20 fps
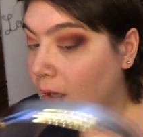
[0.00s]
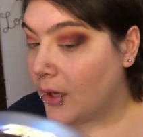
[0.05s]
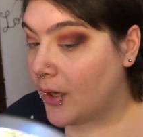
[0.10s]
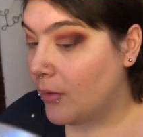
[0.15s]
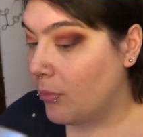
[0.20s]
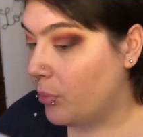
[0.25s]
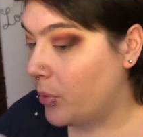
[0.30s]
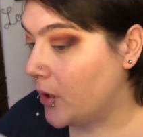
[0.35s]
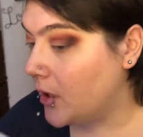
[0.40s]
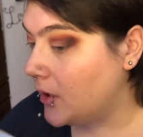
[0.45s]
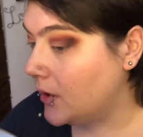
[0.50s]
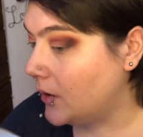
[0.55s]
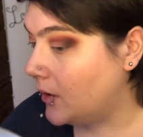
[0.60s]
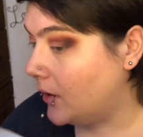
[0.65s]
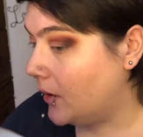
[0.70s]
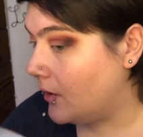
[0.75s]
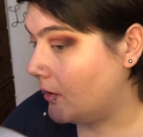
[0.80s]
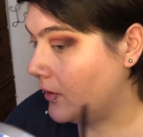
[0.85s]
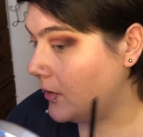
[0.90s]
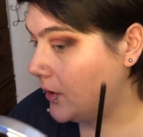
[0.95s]
but
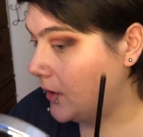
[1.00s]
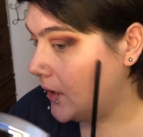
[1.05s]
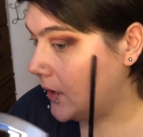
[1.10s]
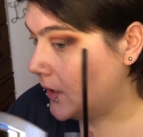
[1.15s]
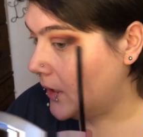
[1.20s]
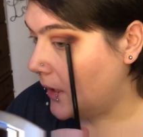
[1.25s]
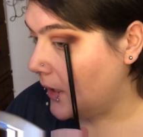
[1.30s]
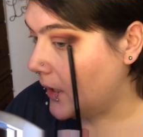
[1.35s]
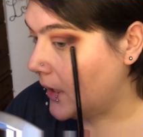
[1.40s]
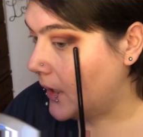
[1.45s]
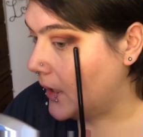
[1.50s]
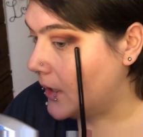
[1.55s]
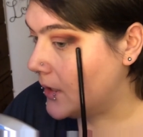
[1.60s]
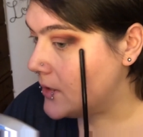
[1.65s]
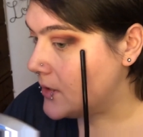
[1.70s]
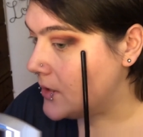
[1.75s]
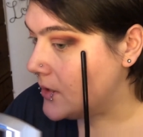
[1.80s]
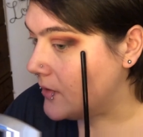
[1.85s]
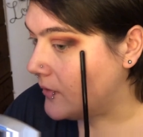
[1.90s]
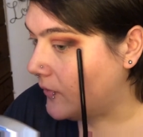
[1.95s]
literally like it
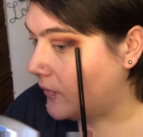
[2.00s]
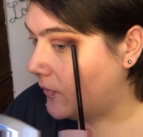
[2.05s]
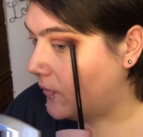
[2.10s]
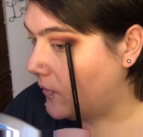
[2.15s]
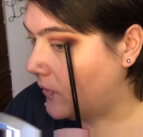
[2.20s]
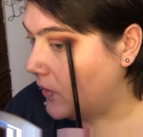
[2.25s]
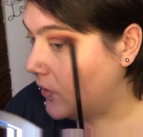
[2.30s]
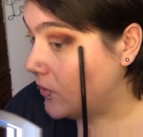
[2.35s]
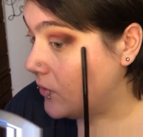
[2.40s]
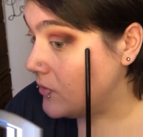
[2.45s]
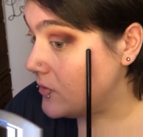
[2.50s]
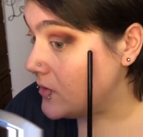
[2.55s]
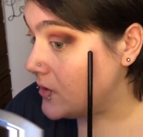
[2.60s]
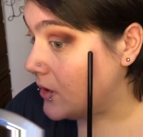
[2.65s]
is diffused